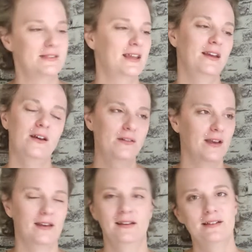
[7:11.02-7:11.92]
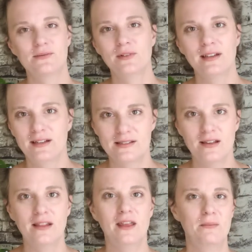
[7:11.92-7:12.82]
I was like, okay, it's really it's
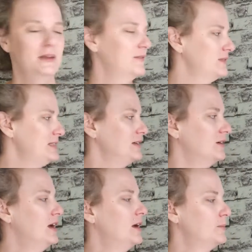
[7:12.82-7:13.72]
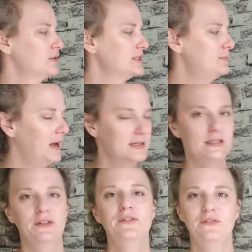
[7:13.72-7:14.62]
not that big of a deal.
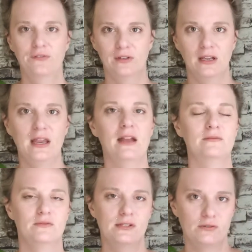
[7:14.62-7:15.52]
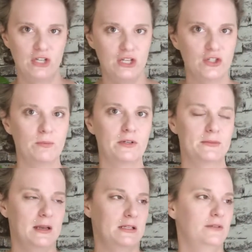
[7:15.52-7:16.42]
Perspective, again, so change your
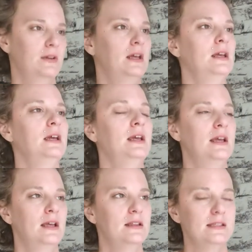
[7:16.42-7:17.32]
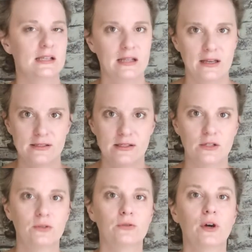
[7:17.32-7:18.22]
perspective. This allows us
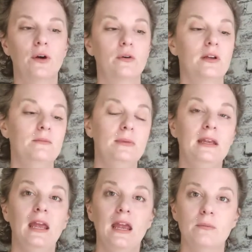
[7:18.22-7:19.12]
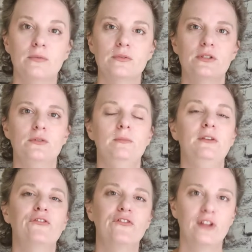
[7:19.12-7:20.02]
to grow and being able to
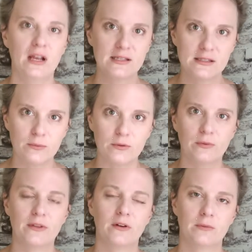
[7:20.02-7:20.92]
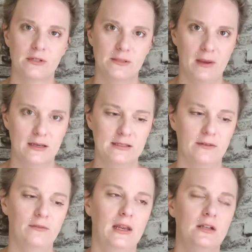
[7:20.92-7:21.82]
be flexible with our
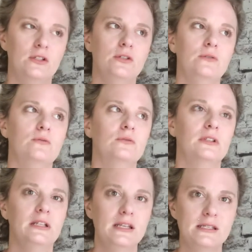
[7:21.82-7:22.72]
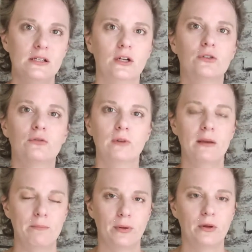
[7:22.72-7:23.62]
perspective and to release our
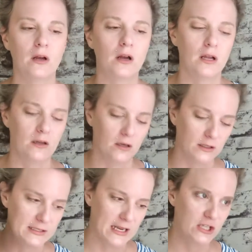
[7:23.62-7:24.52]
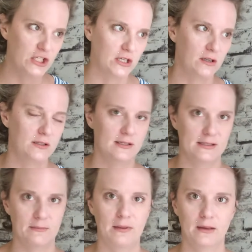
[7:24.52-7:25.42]
grip on our attention to
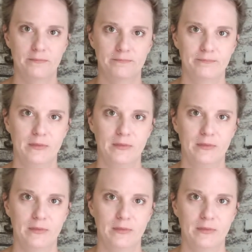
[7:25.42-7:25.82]
something